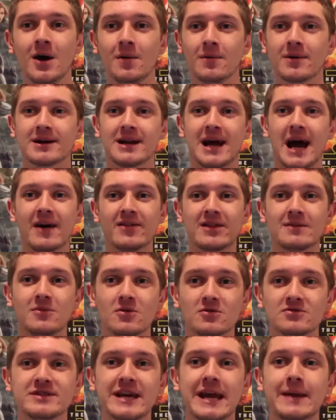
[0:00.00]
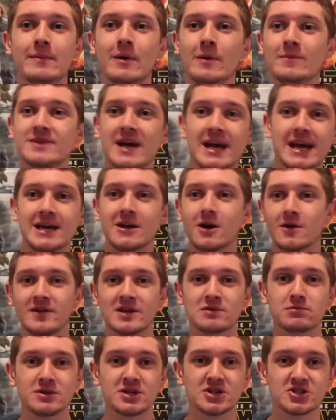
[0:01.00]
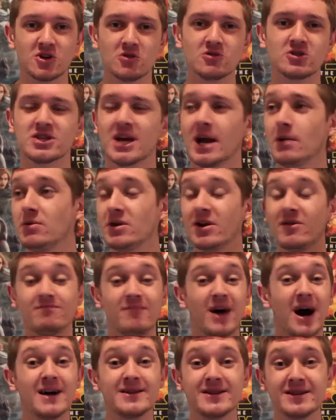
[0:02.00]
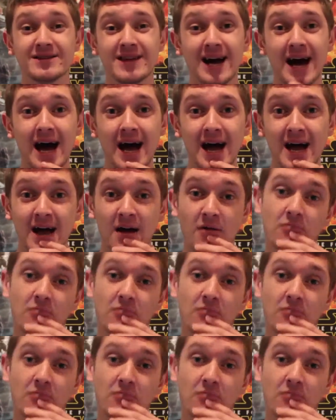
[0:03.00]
We're going to have them all team up taking on these Winter Soldiers, and I wouldn't have minded that.